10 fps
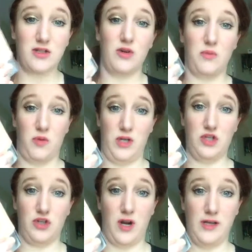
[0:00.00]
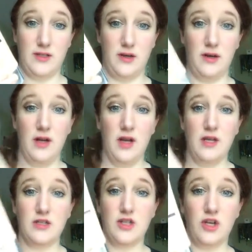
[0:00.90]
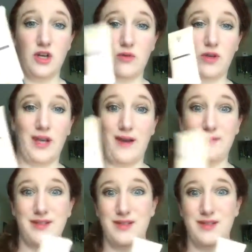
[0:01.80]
it's also a moisturizer. So you don't really